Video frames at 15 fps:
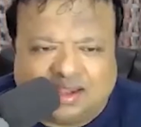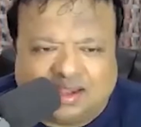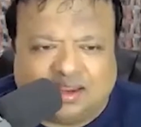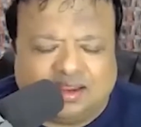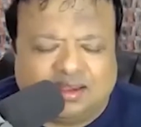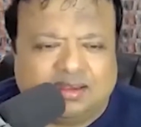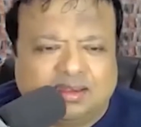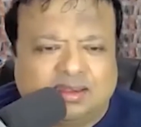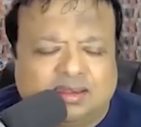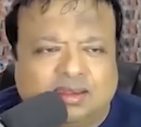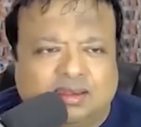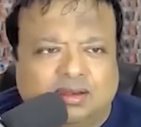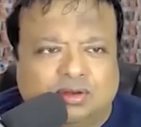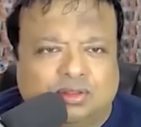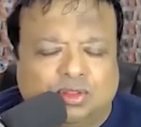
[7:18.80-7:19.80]

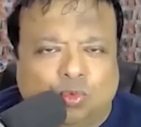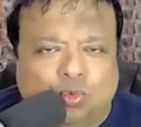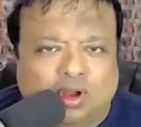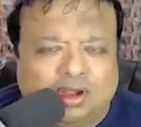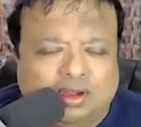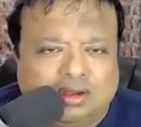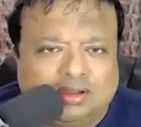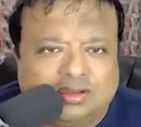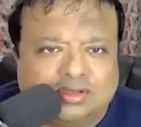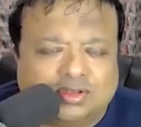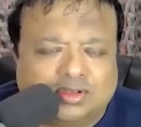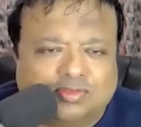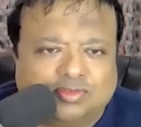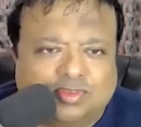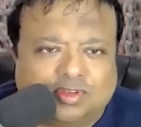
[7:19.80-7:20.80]
in the wonders
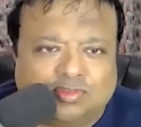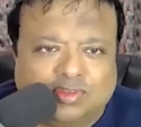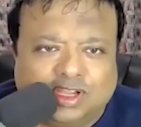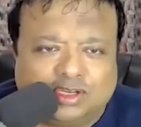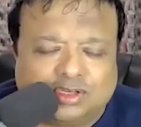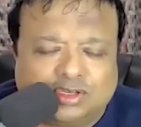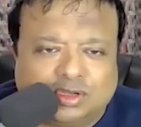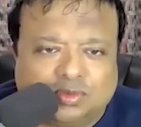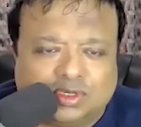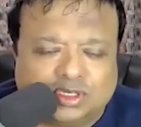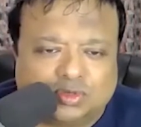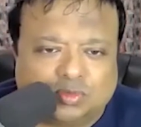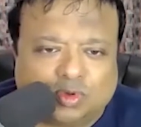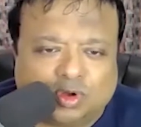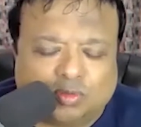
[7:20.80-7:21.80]
of nature, which
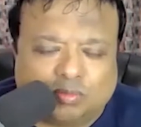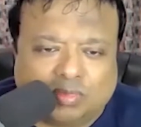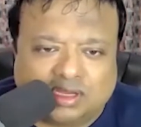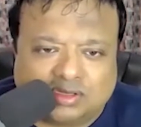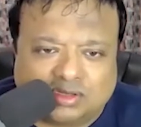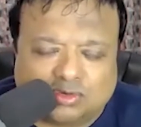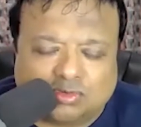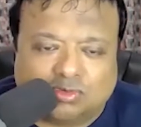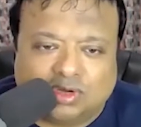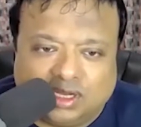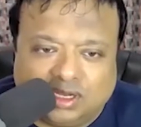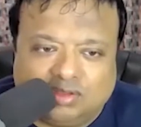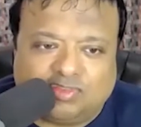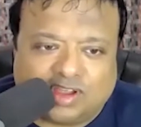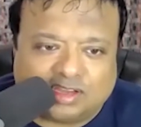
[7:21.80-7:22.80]
is what must
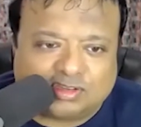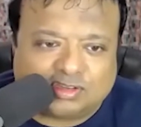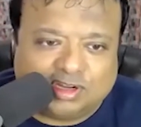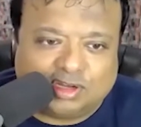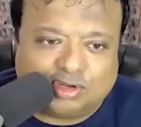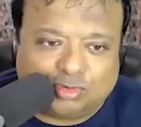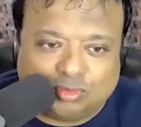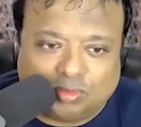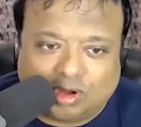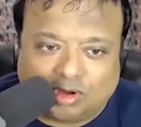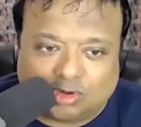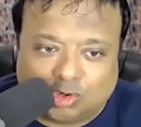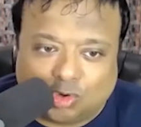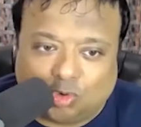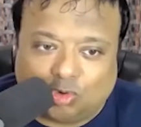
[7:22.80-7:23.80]
really fascinate you about
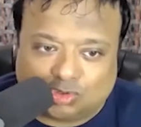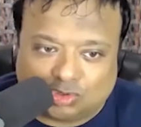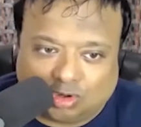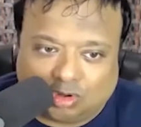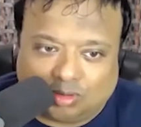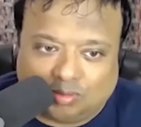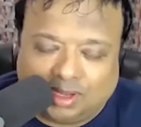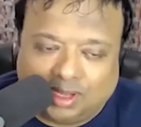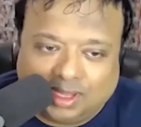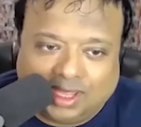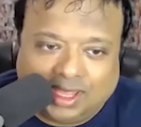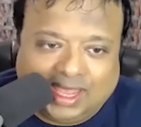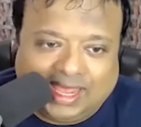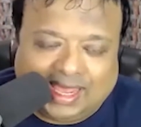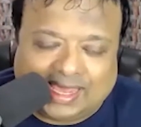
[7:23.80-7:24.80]
your job,
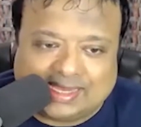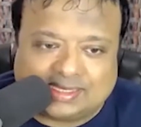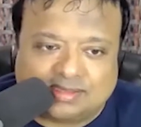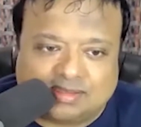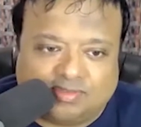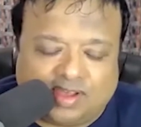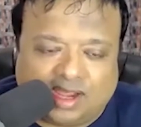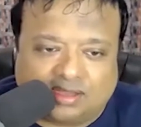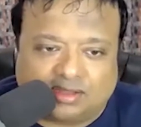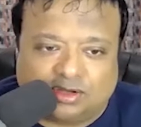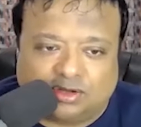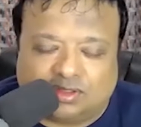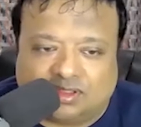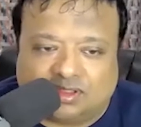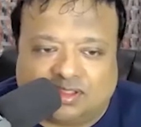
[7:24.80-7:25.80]
is the fact
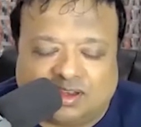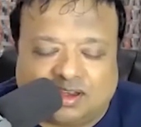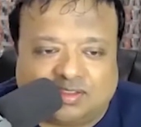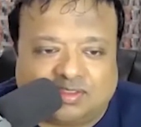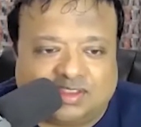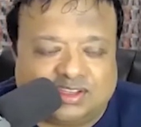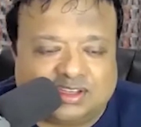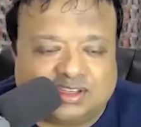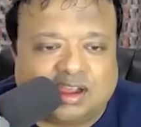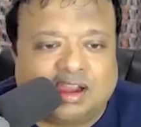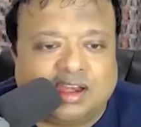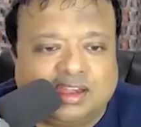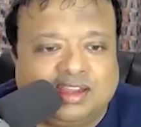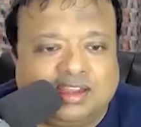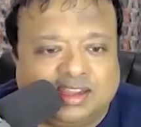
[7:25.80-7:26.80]
that there are these
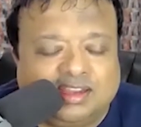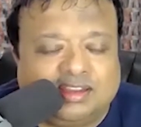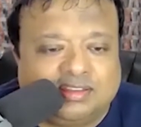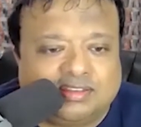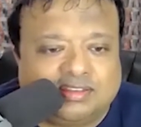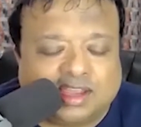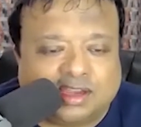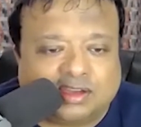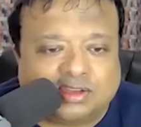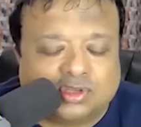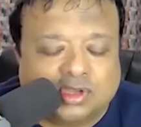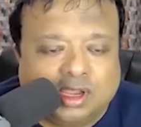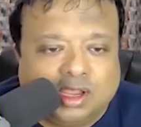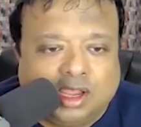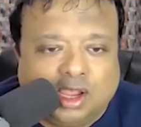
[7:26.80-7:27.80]
tiny insects
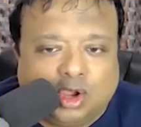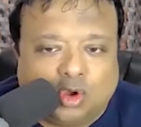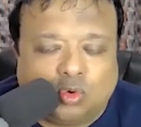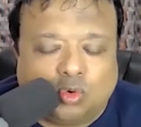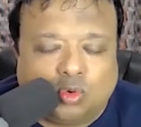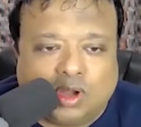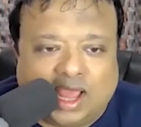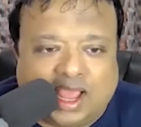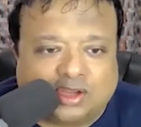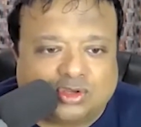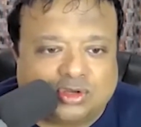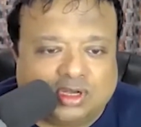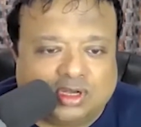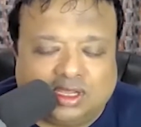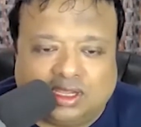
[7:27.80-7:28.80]
who would
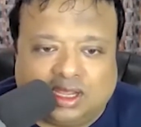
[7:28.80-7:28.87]
actually